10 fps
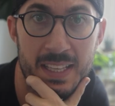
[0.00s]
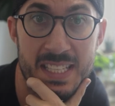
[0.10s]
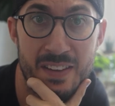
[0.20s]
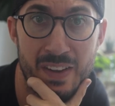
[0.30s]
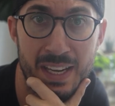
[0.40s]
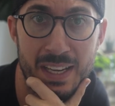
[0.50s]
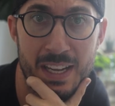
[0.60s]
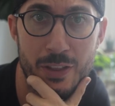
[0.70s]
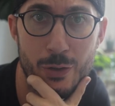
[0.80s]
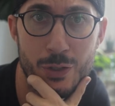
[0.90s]
Let's see if I can
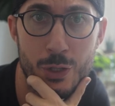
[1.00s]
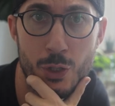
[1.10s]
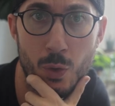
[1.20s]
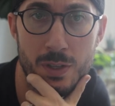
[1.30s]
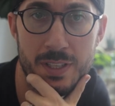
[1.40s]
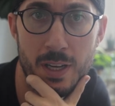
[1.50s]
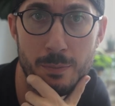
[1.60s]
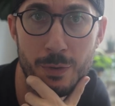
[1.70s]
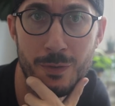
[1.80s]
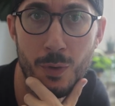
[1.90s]
get those two shorts
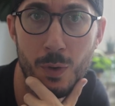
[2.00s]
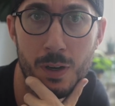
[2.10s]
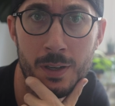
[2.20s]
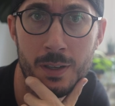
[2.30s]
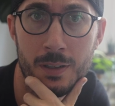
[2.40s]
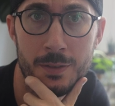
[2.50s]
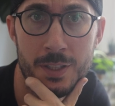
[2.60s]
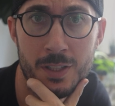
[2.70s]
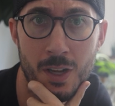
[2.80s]
done before this